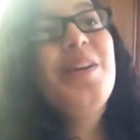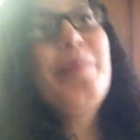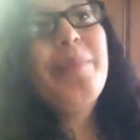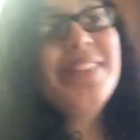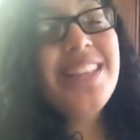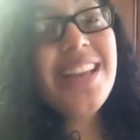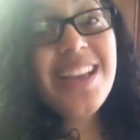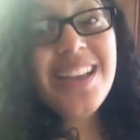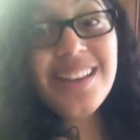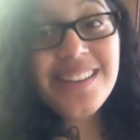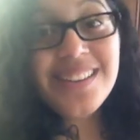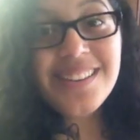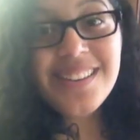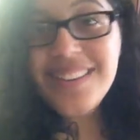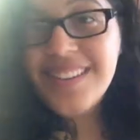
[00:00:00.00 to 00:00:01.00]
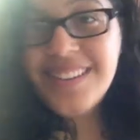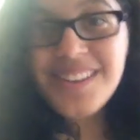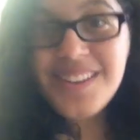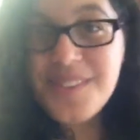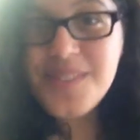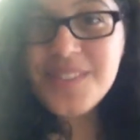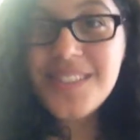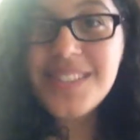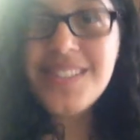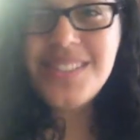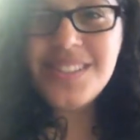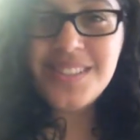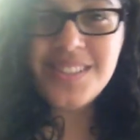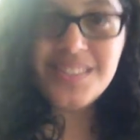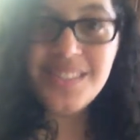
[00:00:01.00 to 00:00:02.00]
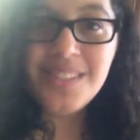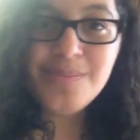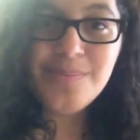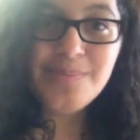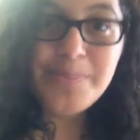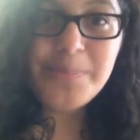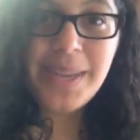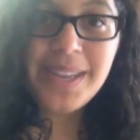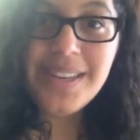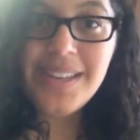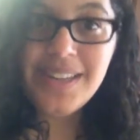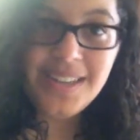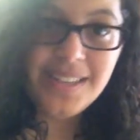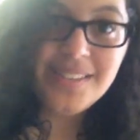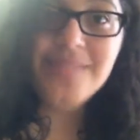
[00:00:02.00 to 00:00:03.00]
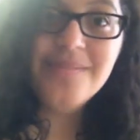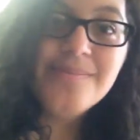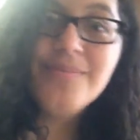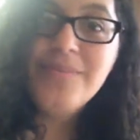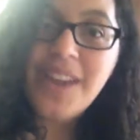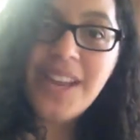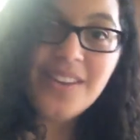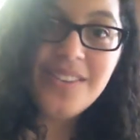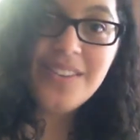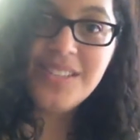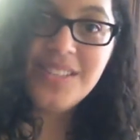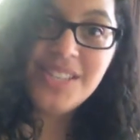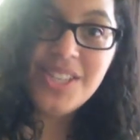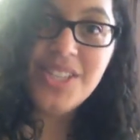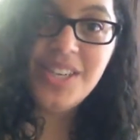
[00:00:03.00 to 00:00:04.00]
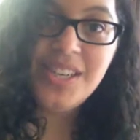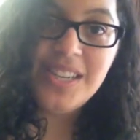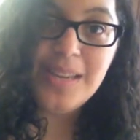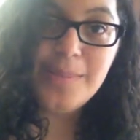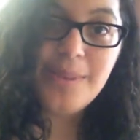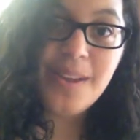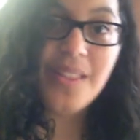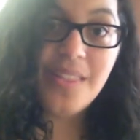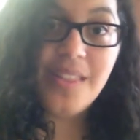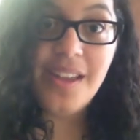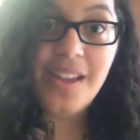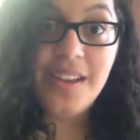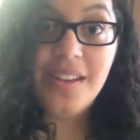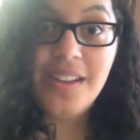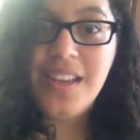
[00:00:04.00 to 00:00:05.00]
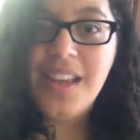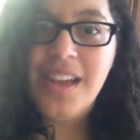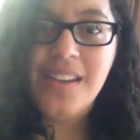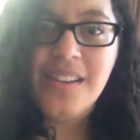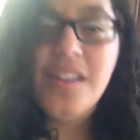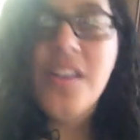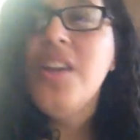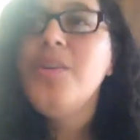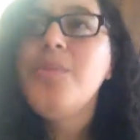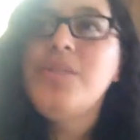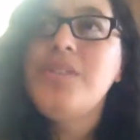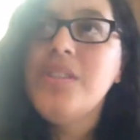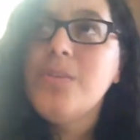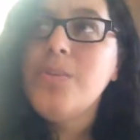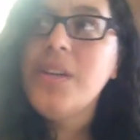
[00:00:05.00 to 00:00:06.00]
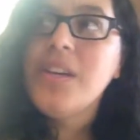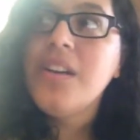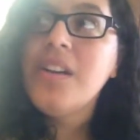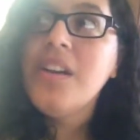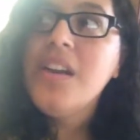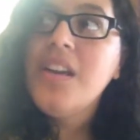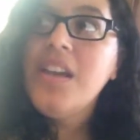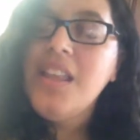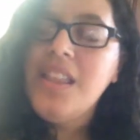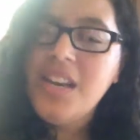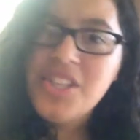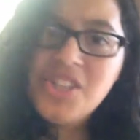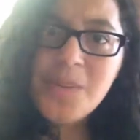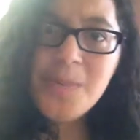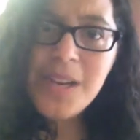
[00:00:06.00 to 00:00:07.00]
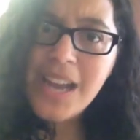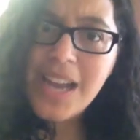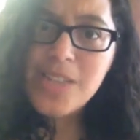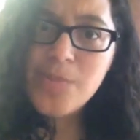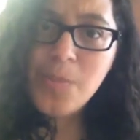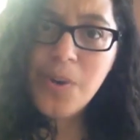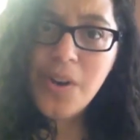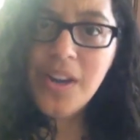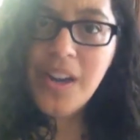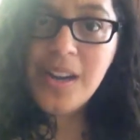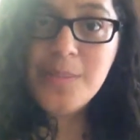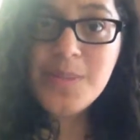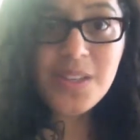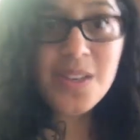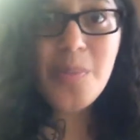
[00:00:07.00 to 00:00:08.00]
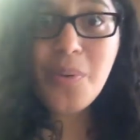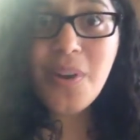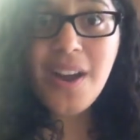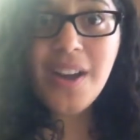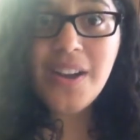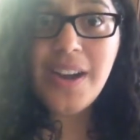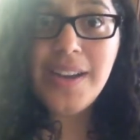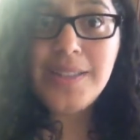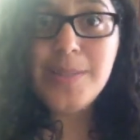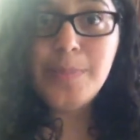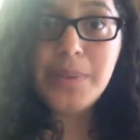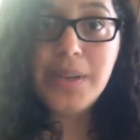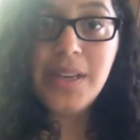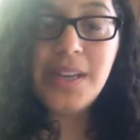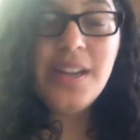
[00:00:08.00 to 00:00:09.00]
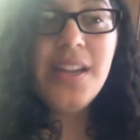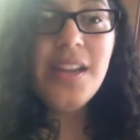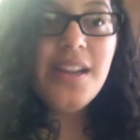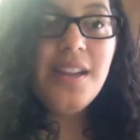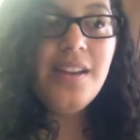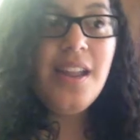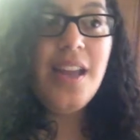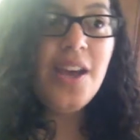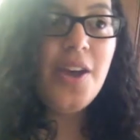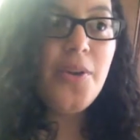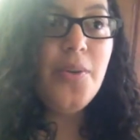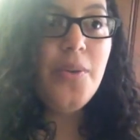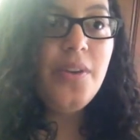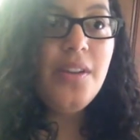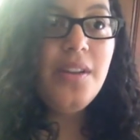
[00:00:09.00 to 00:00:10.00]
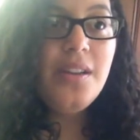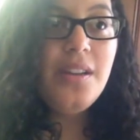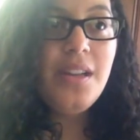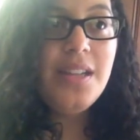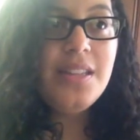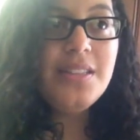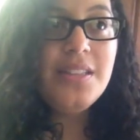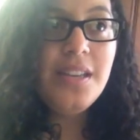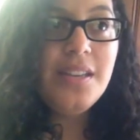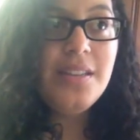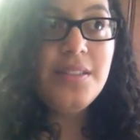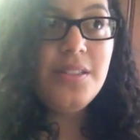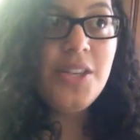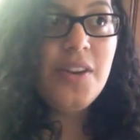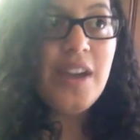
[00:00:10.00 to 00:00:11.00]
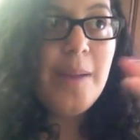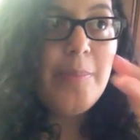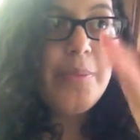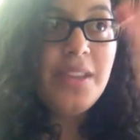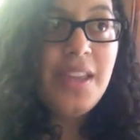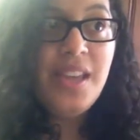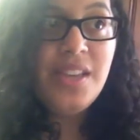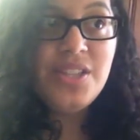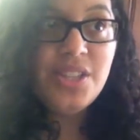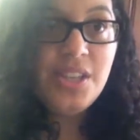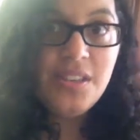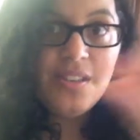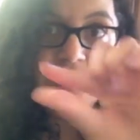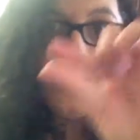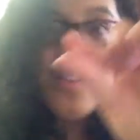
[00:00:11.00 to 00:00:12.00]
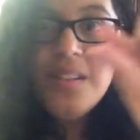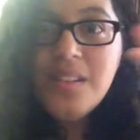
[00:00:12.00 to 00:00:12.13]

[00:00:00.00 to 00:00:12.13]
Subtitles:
But then it was just a pending final decision email thing again, which is weird. And then I checked my dashboard and I'm still in progress, but now it says your application